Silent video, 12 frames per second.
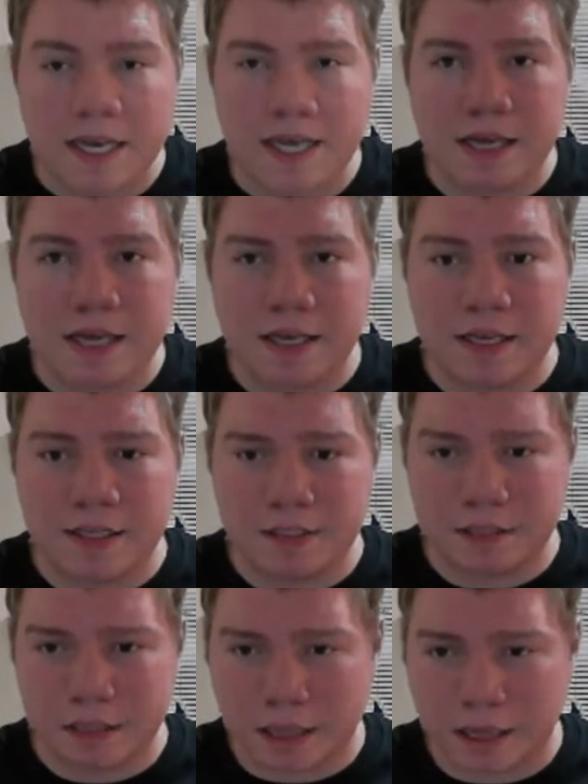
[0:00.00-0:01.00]

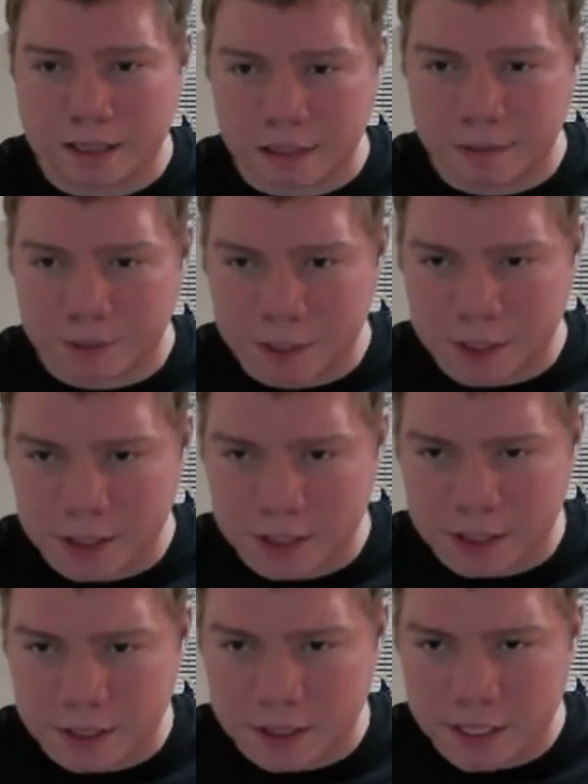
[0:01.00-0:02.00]
is, as I put it in
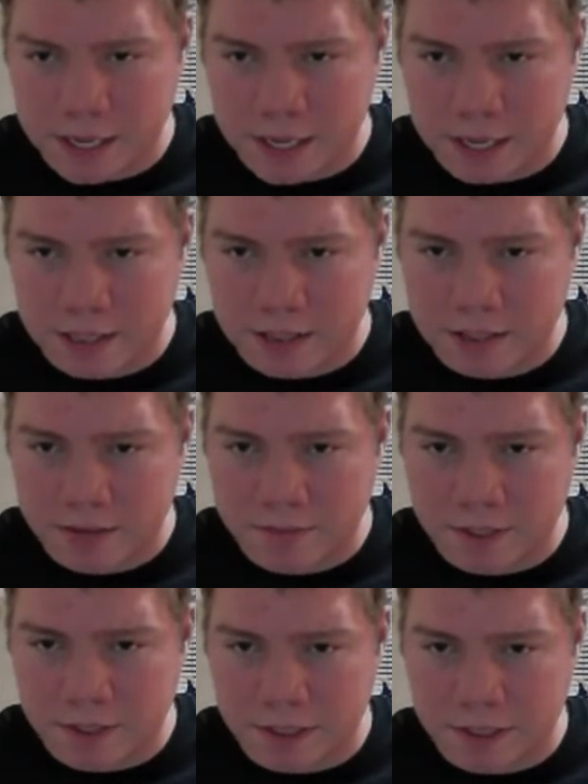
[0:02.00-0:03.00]
the chat,
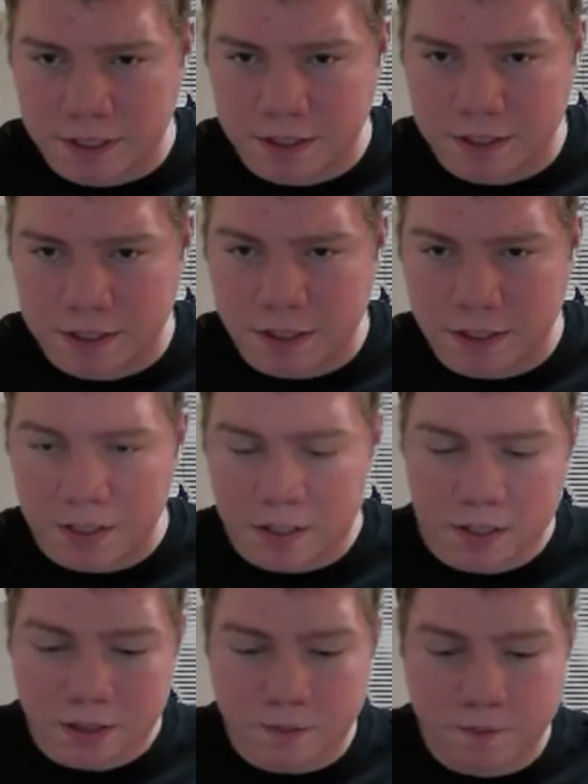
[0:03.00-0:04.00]
paste,
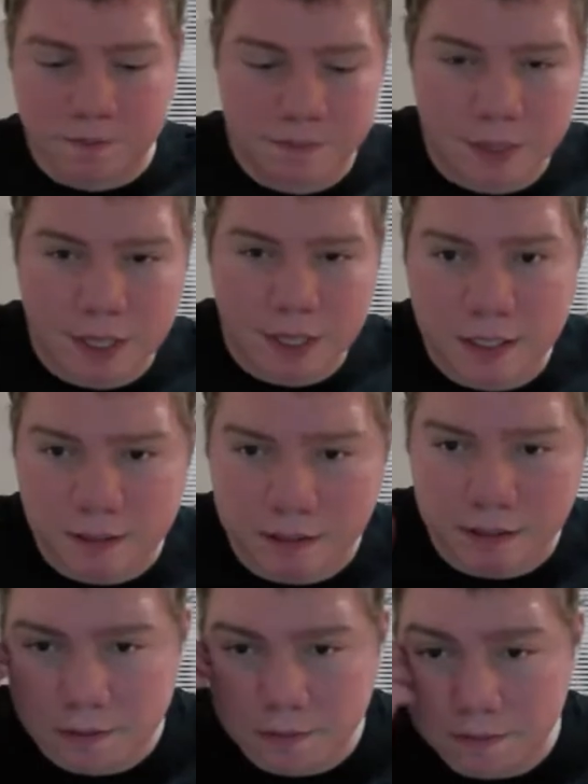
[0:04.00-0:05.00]

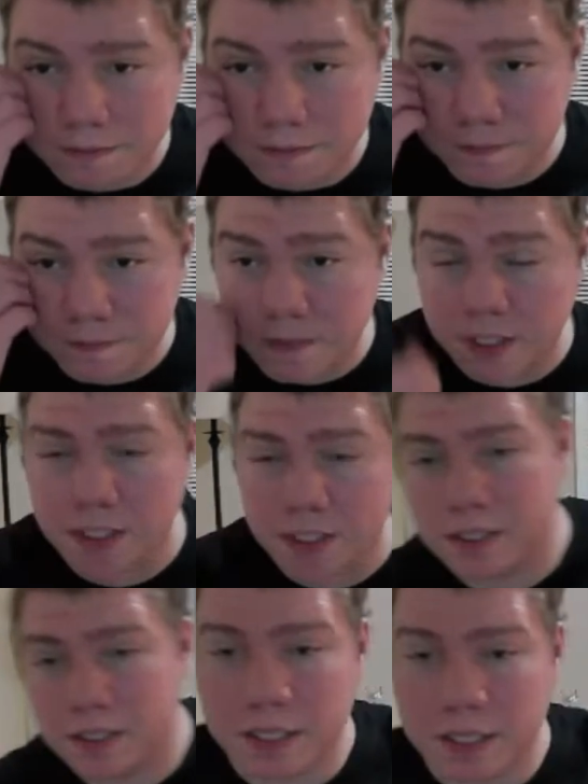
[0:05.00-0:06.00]
enter,
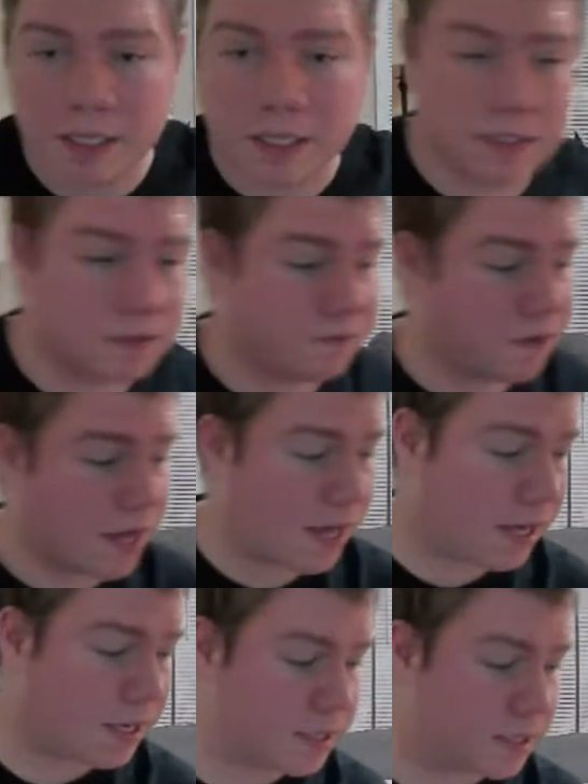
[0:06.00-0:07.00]
is the
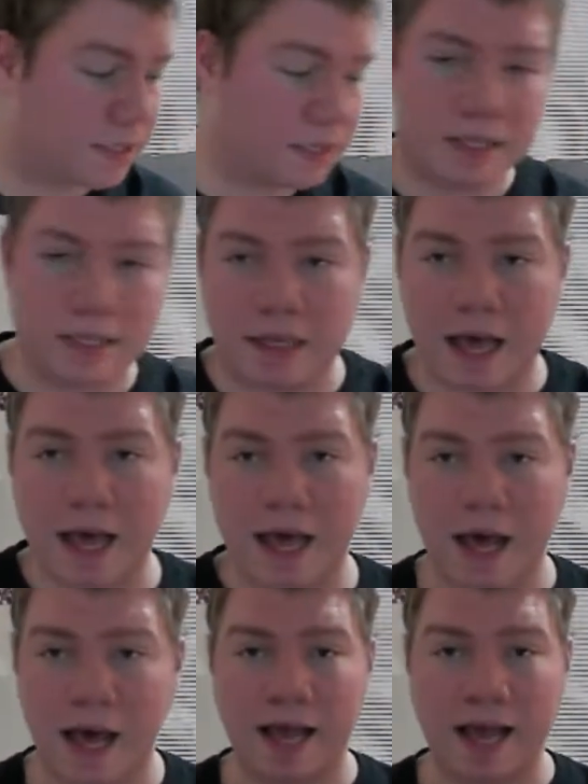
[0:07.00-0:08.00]
fact
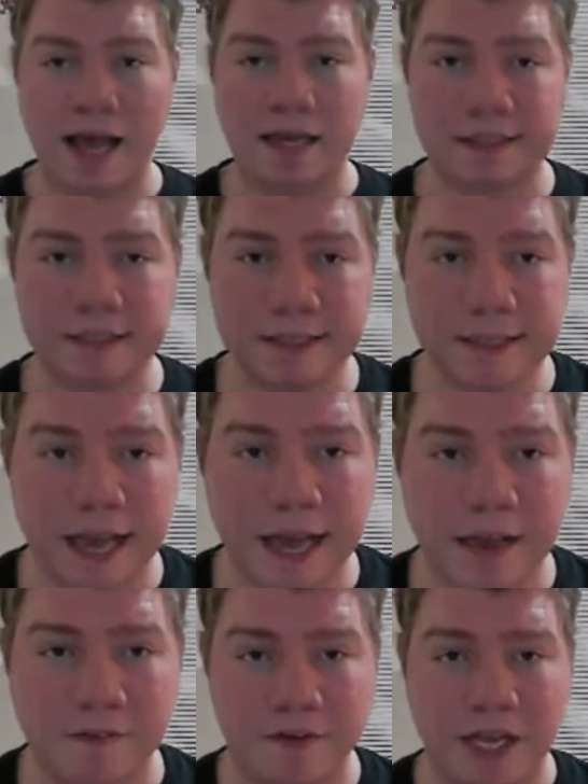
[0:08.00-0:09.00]
that I actually
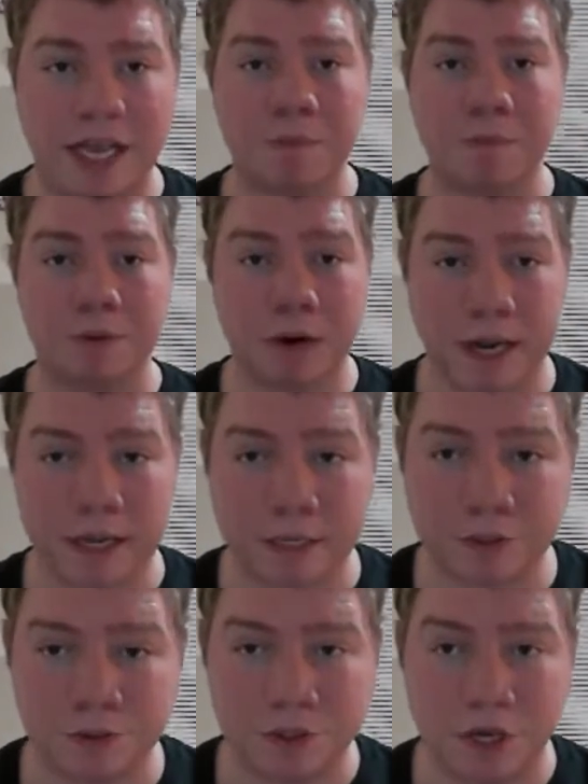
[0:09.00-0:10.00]
have a brand
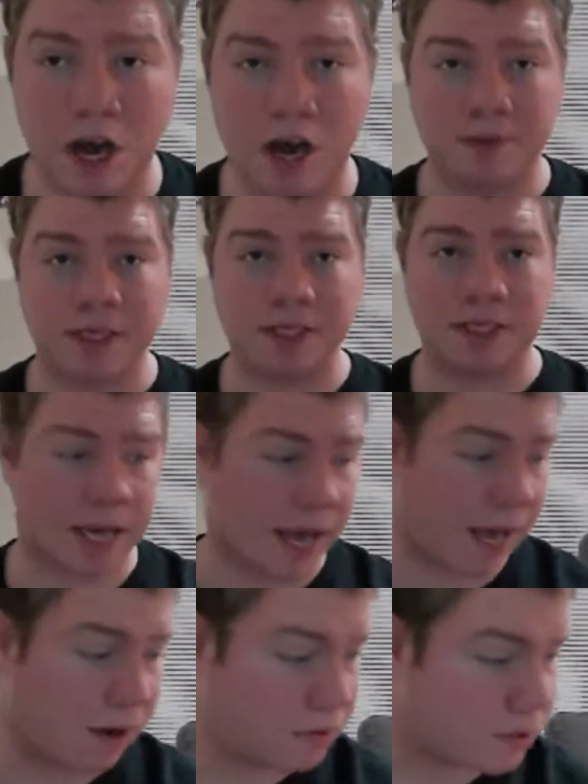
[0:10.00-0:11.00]
new comic
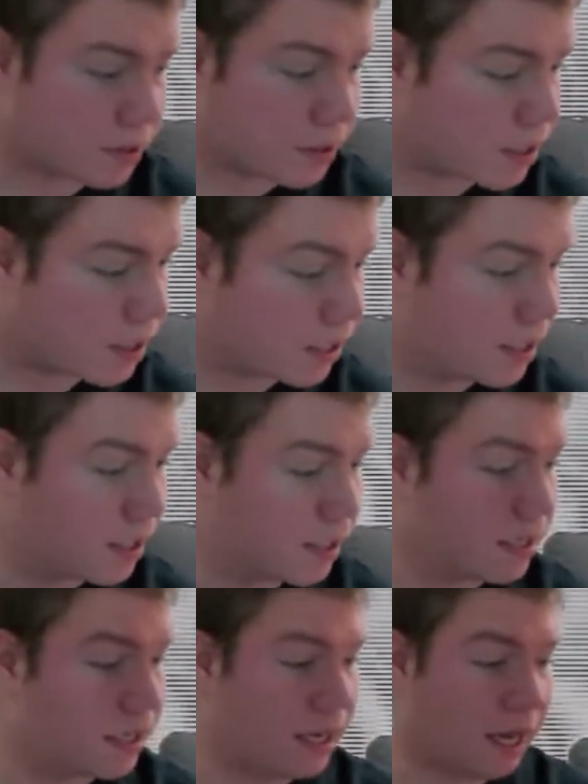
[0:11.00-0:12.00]
out.
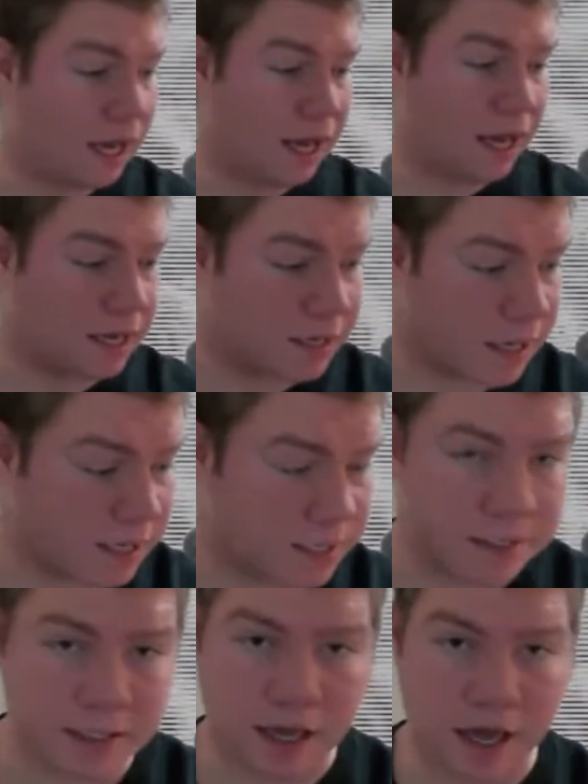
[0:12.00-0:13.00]
And that
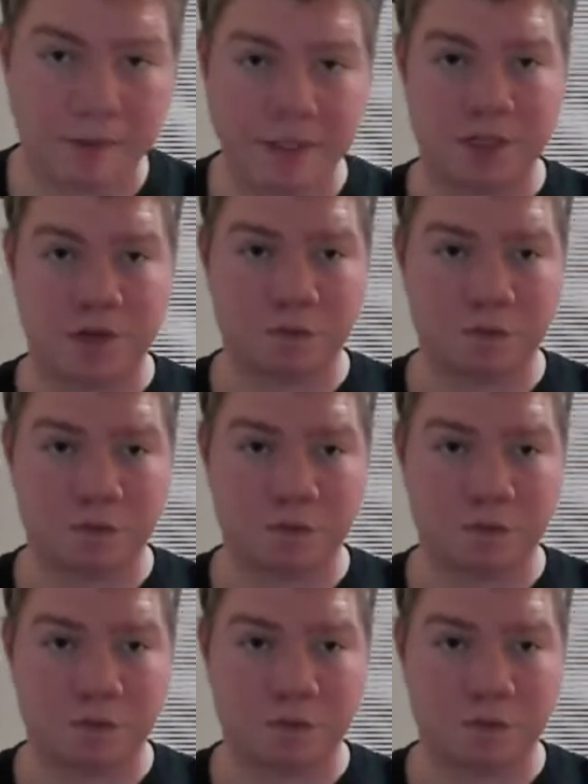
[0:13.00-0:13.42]
is the comic